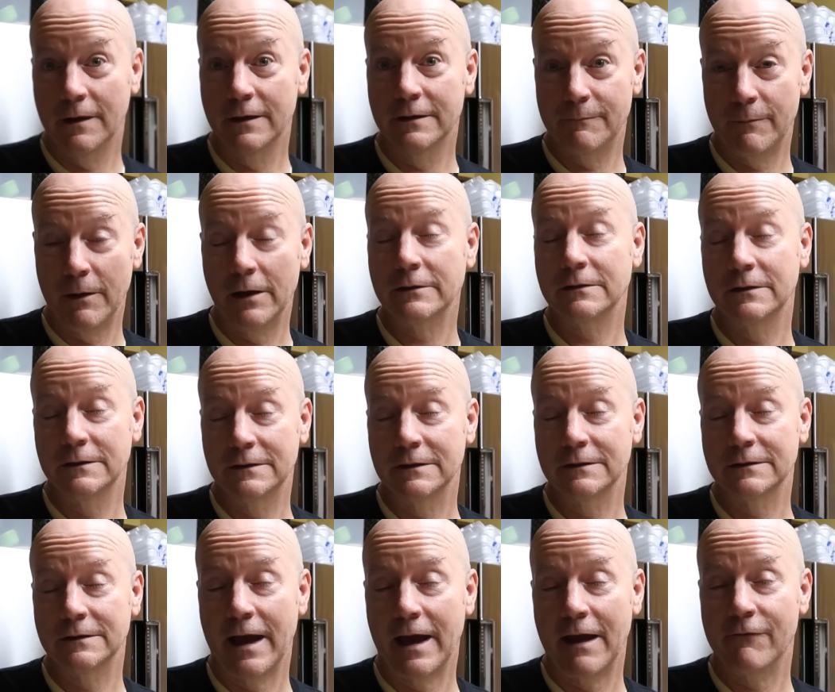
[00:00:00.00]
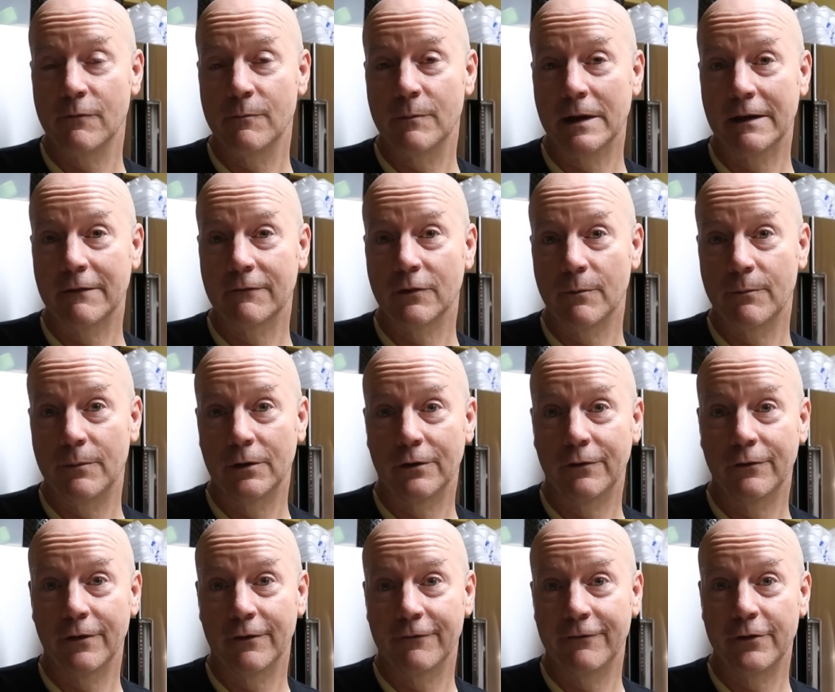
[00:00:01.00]
especially they haven't been able to
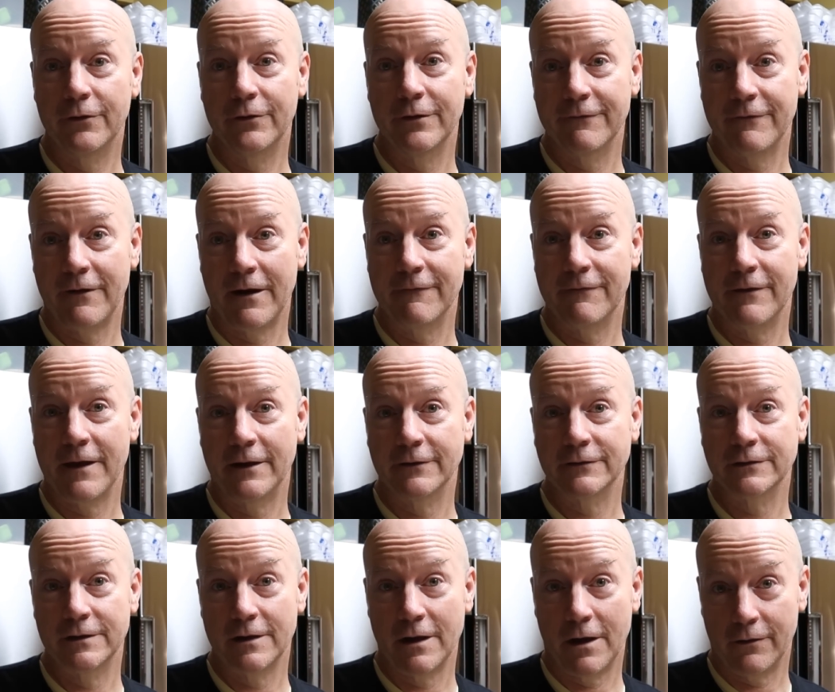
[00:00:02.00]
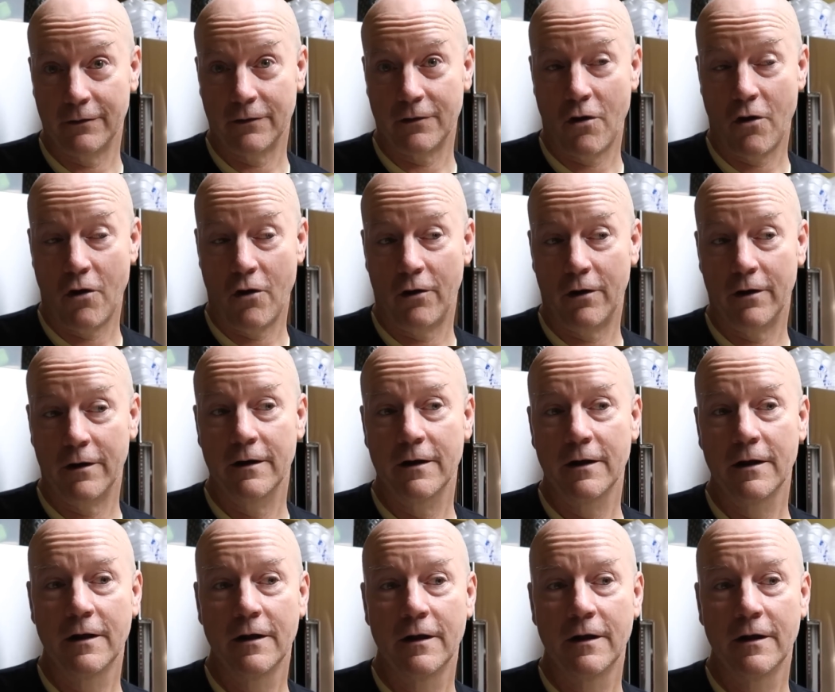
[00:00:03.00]
build the $35,000 car.